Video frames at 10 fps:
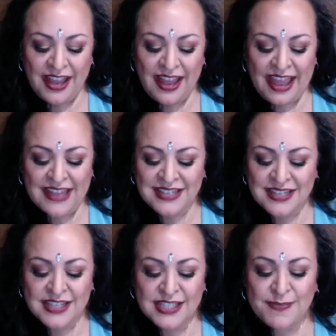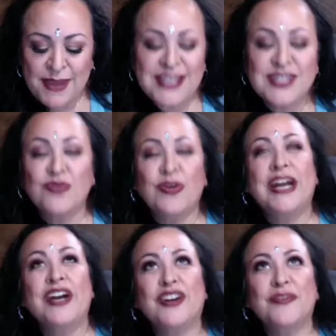and in a space
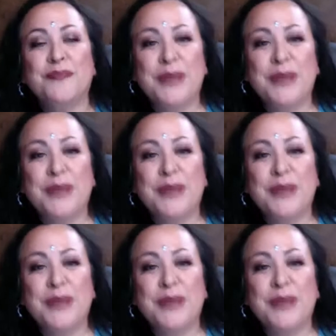where